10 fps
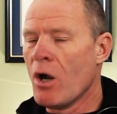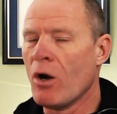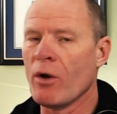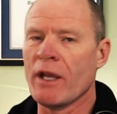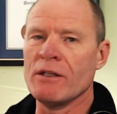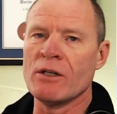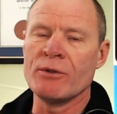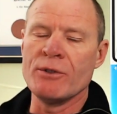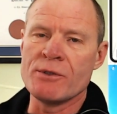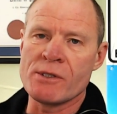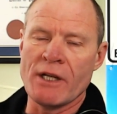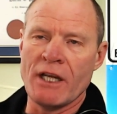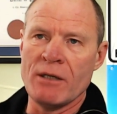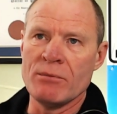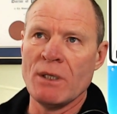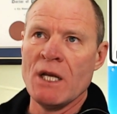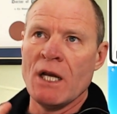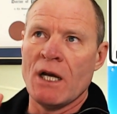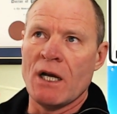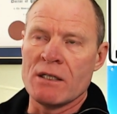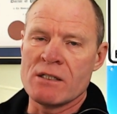Okay, don't use your name. Uh,